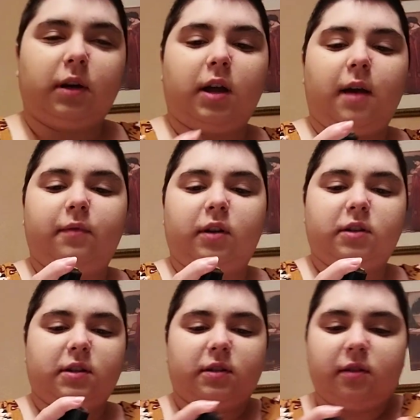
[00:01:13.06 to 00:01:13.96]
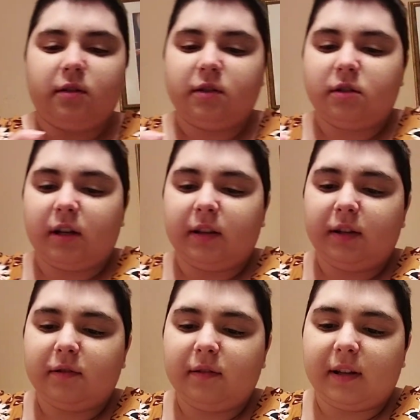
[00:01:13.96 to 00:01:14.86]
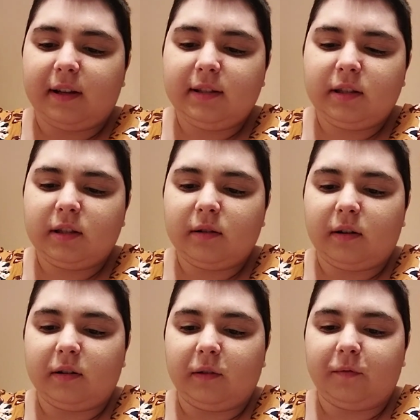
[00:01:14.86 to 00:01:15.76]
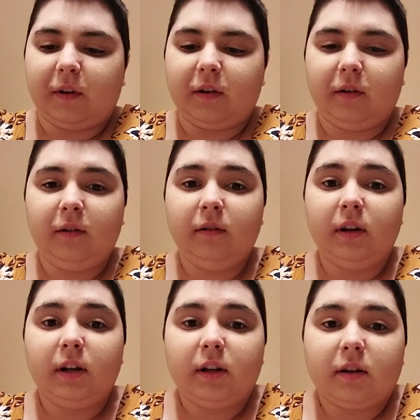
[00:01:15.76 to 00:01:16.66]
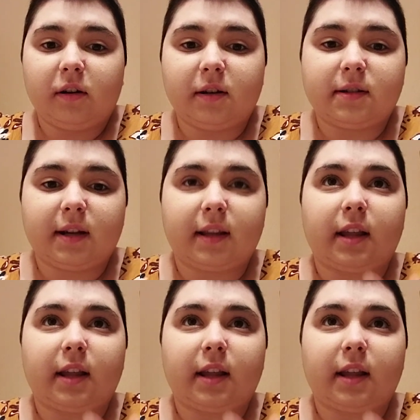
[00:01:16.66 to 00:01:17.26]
enough, you can just gently do this on your finger. You just take